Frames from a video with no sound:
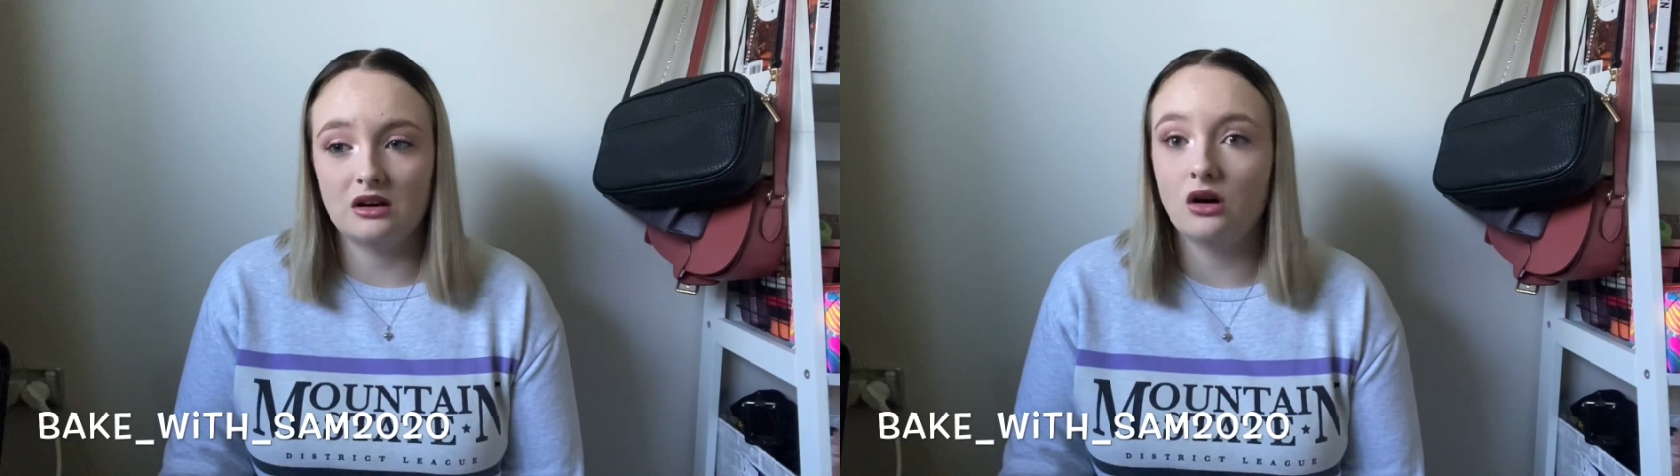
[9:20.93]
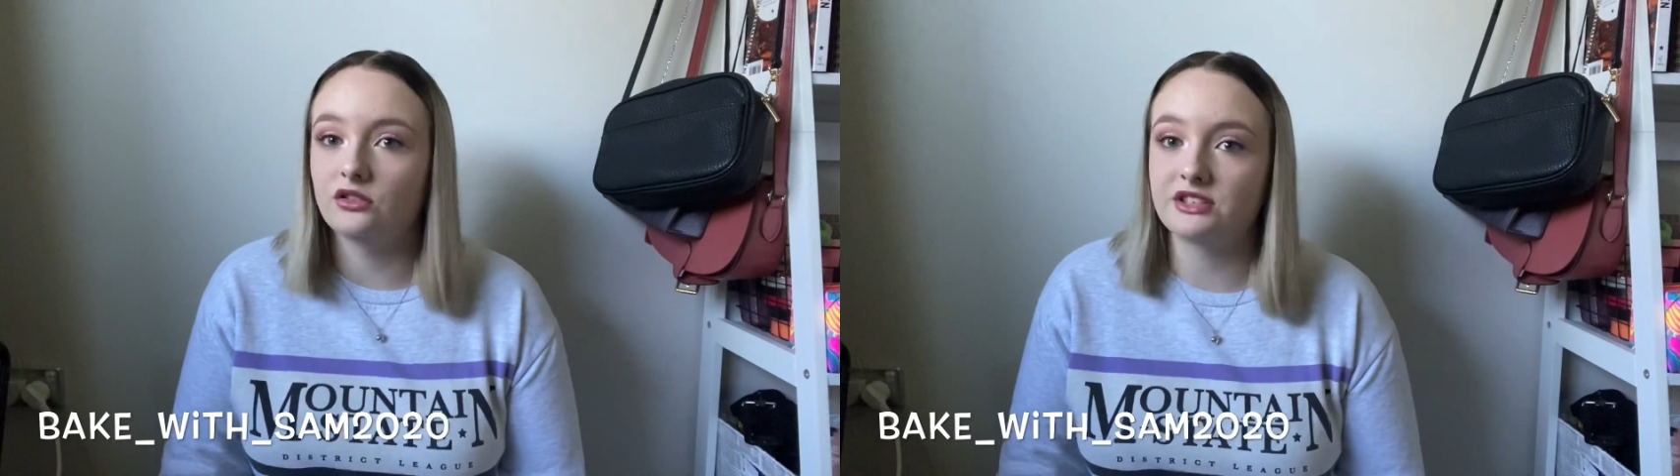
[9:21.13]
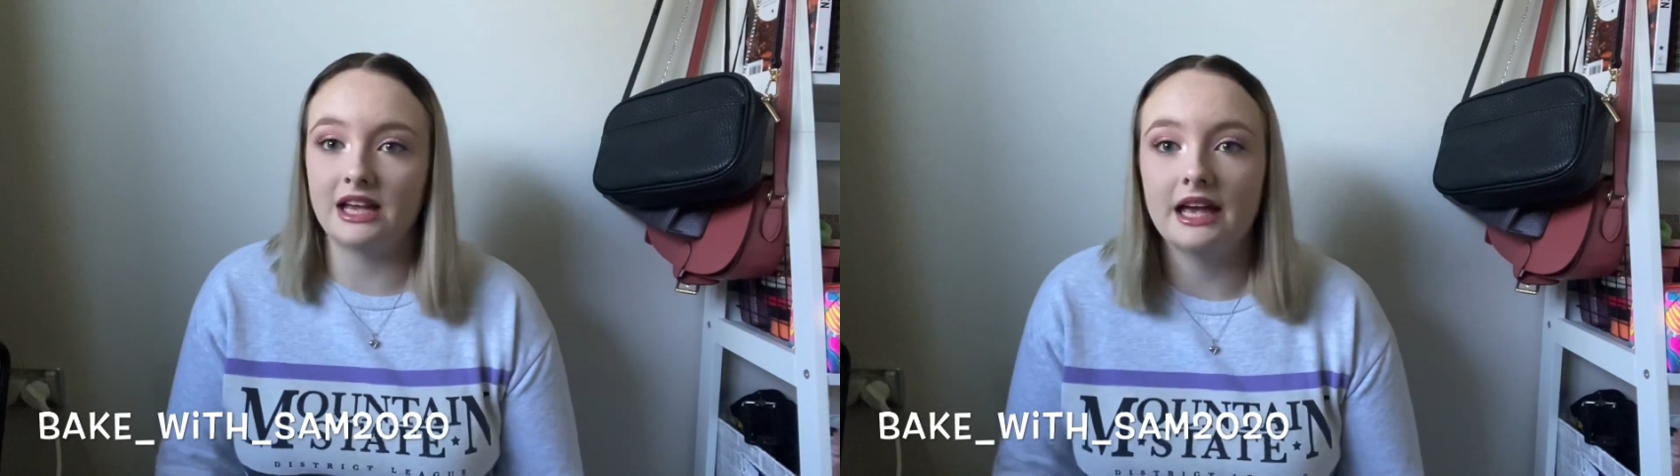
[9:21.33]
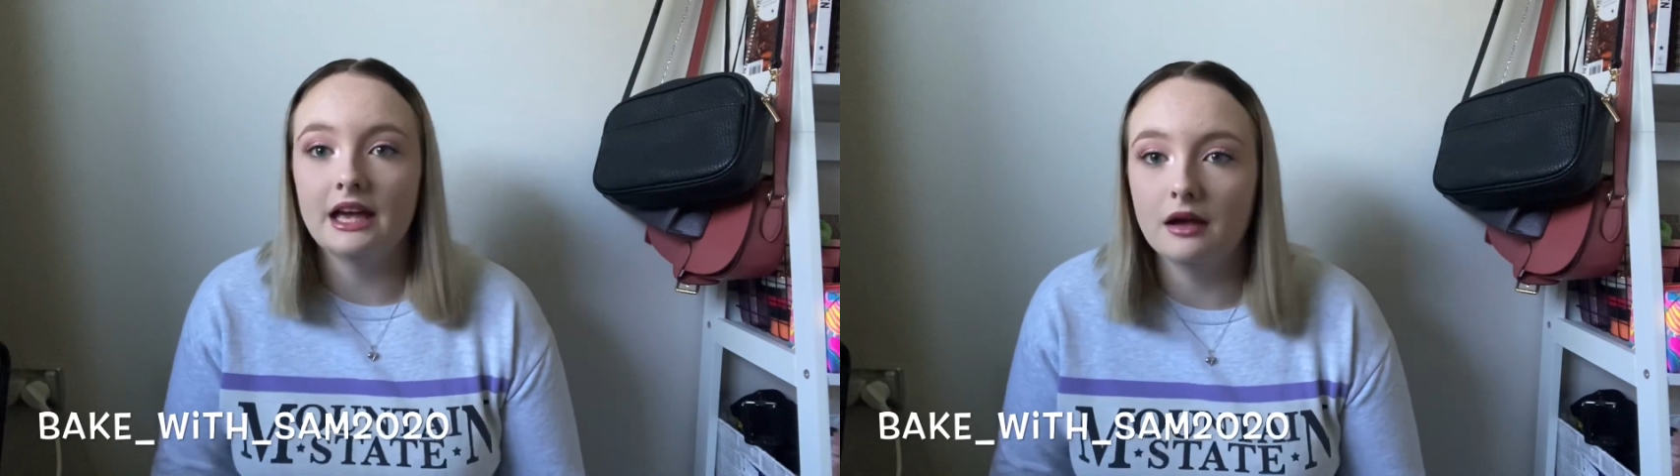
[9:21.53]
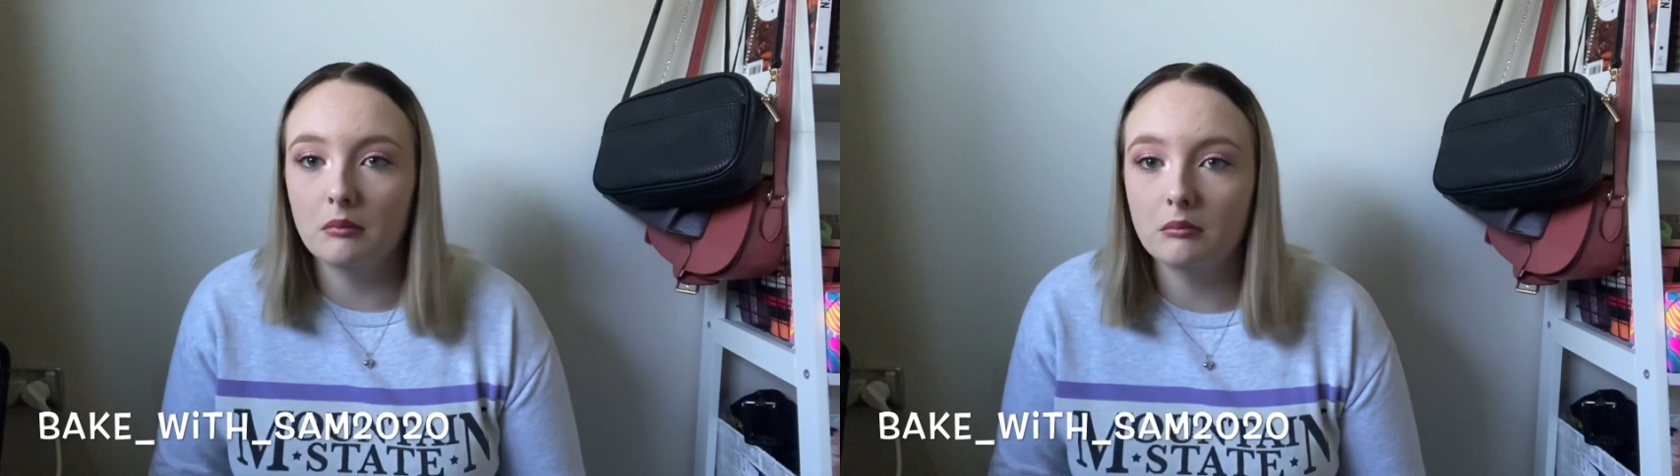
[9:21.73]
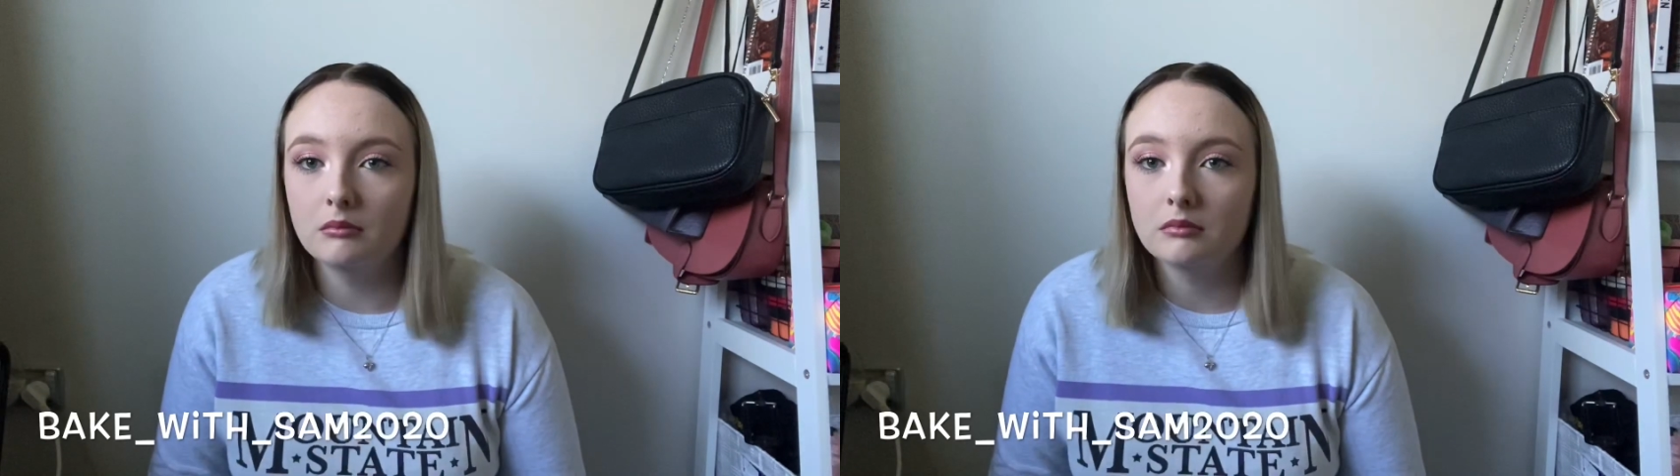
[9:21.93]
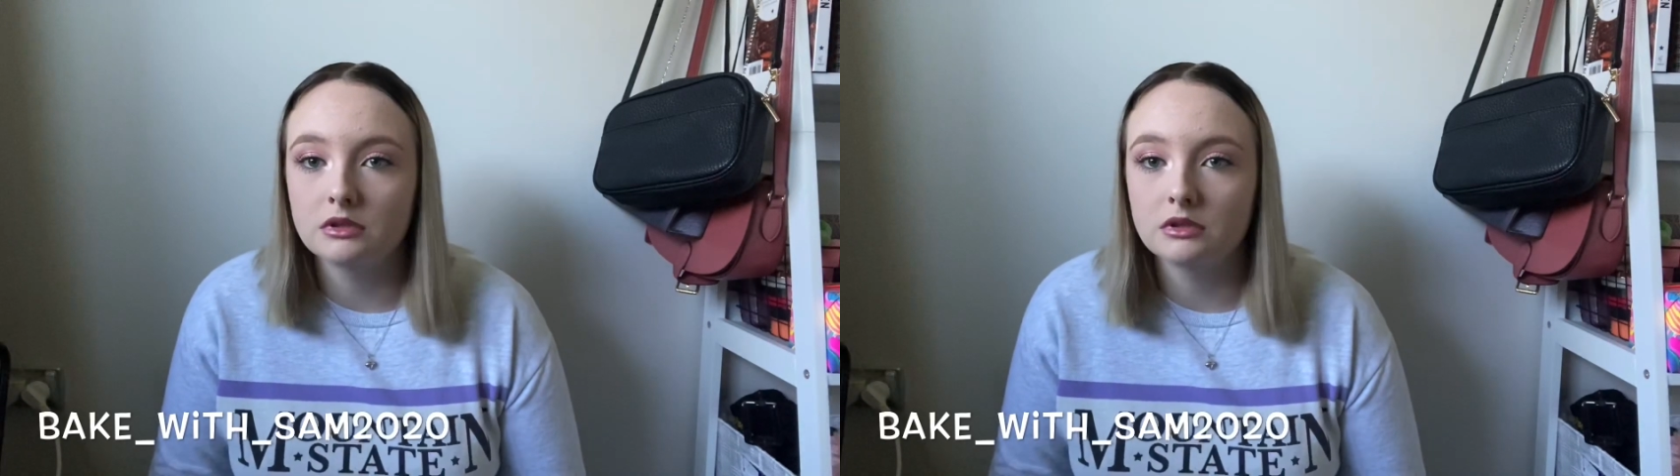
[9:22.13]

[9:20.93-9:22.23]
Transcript: onto him.